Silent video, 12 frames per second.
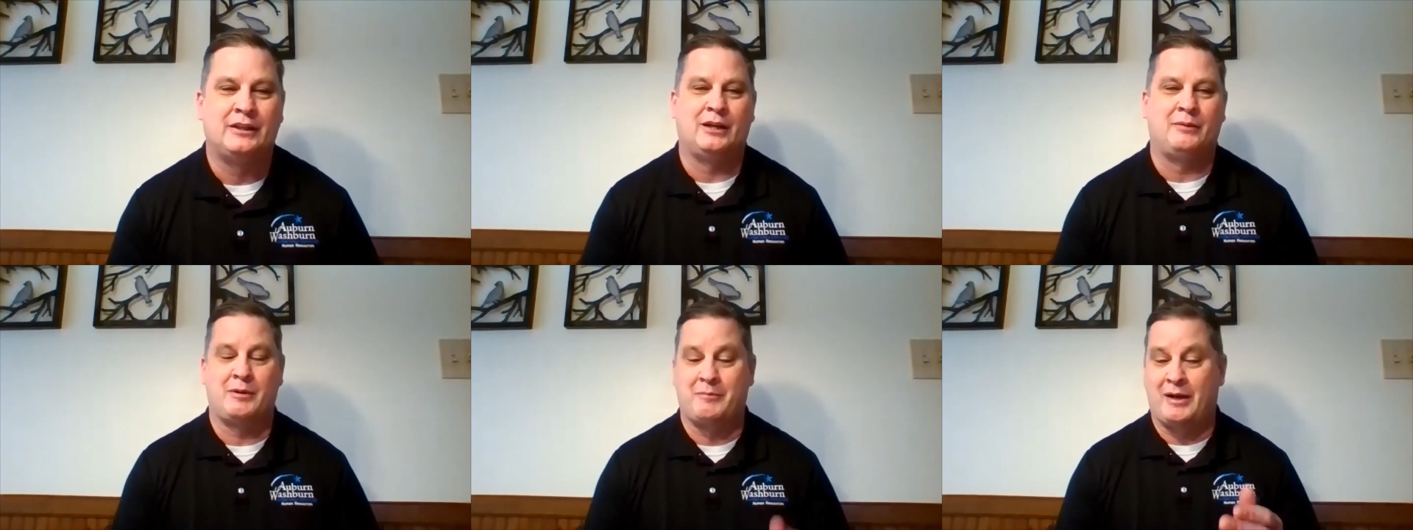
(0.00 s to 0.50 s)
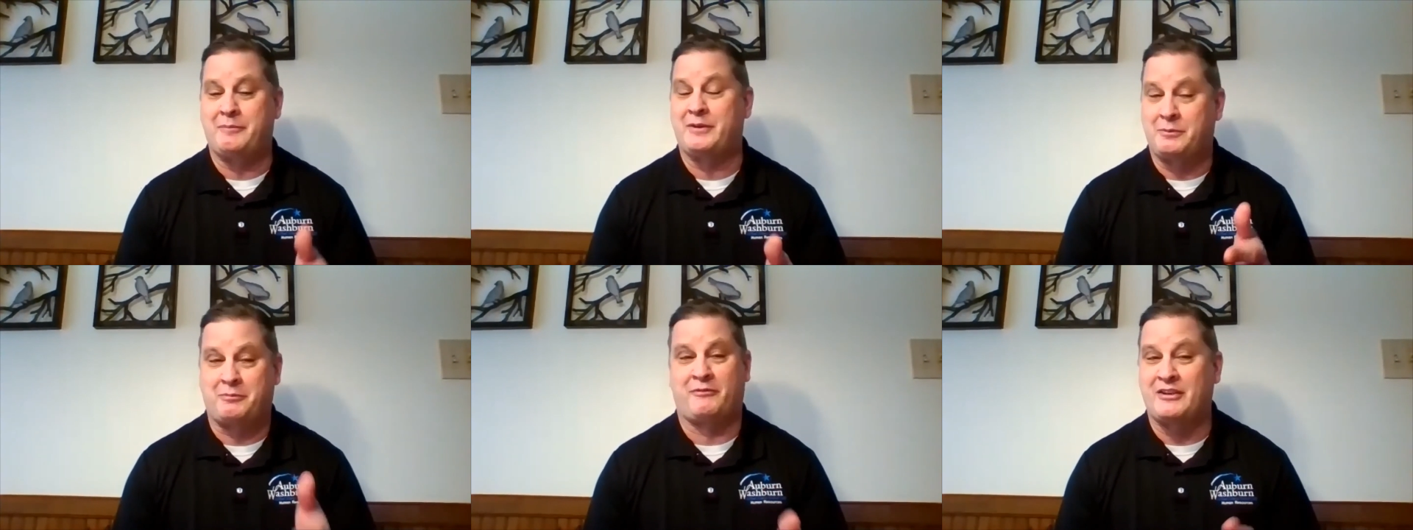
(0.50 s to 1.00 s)
it might be
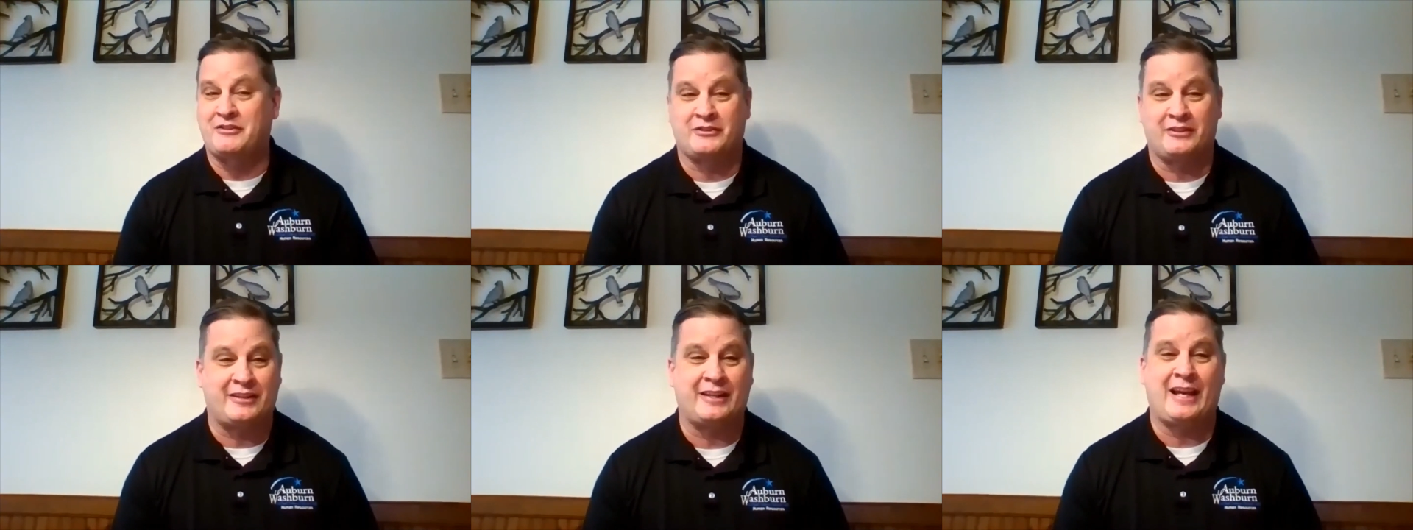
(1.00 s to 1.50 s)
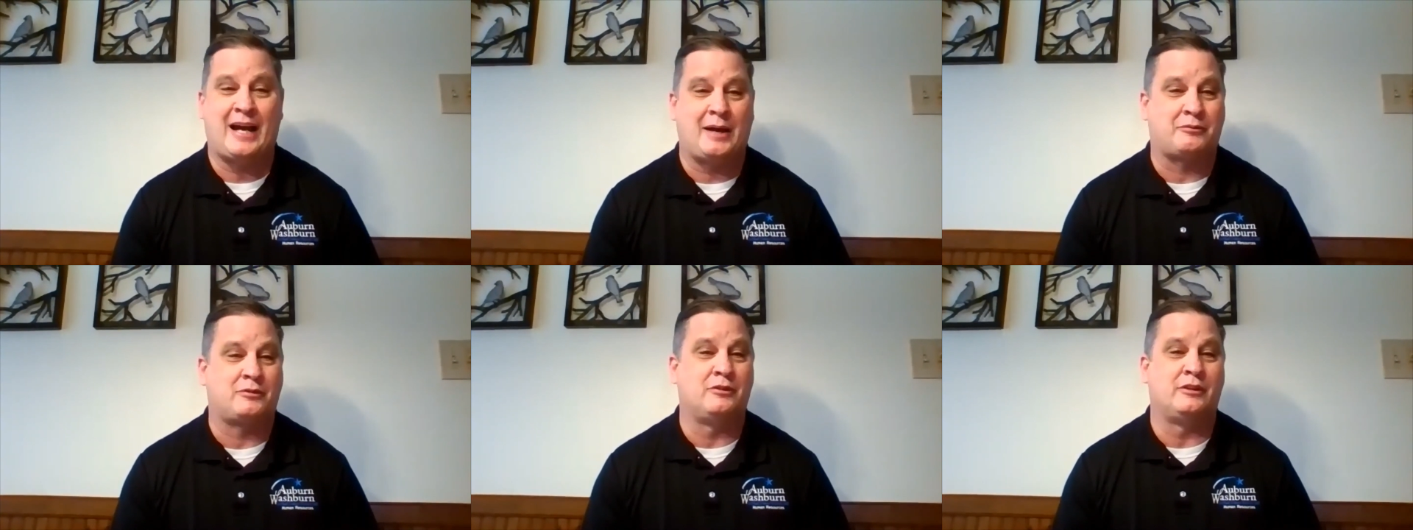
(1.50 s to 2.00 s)
the professor that they
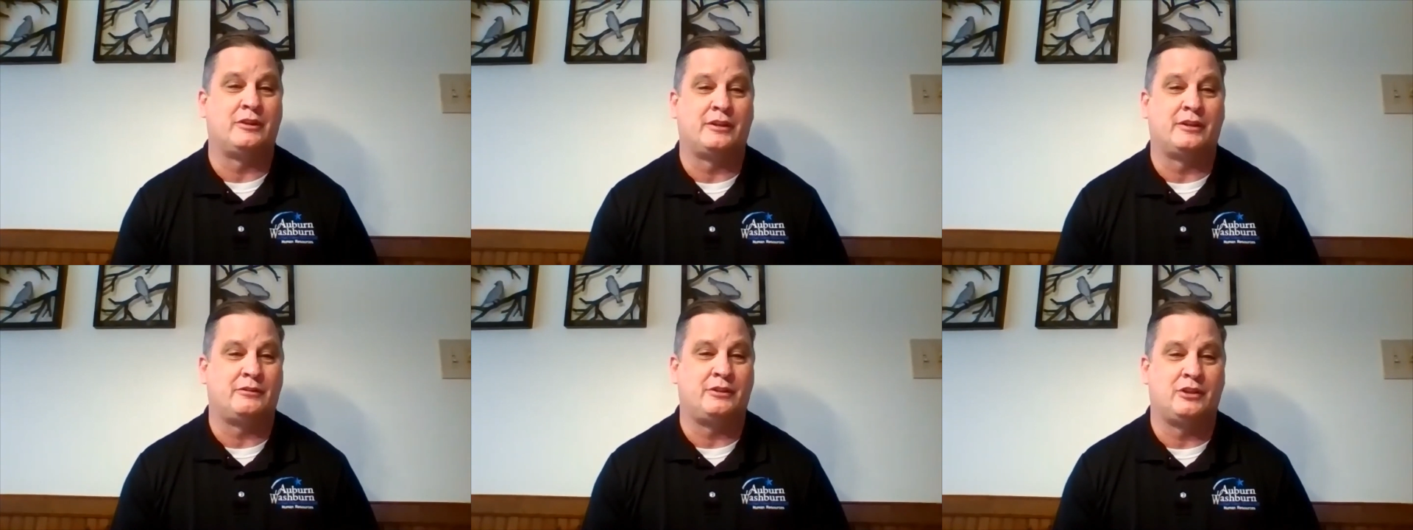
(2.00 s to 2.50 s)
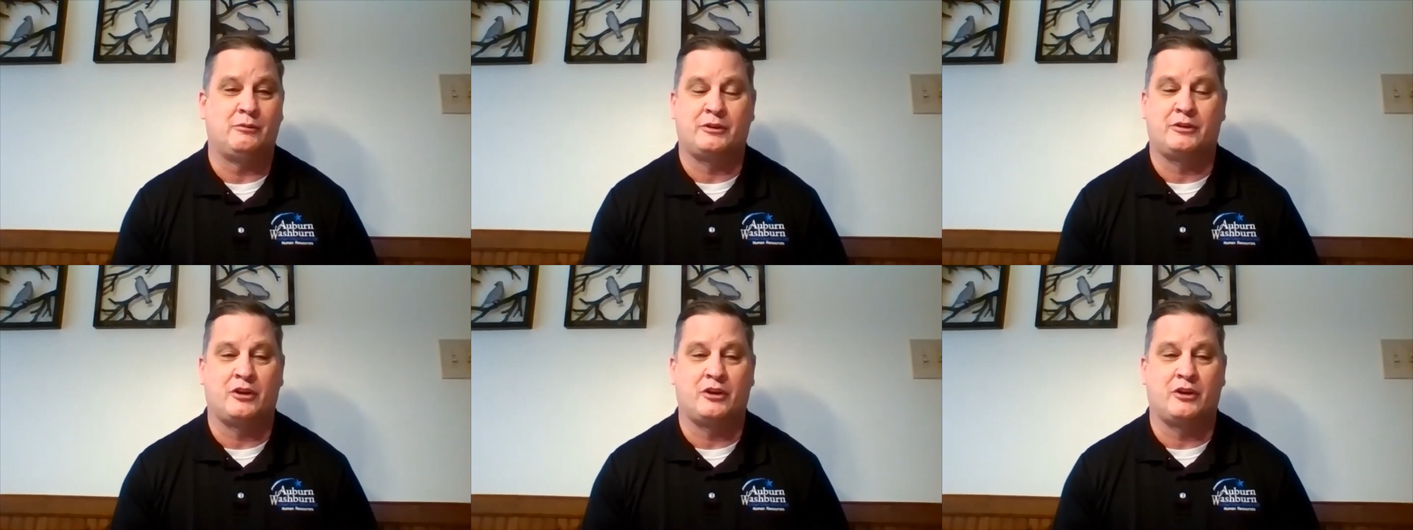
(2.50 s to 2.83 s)
absolutely, you know, would go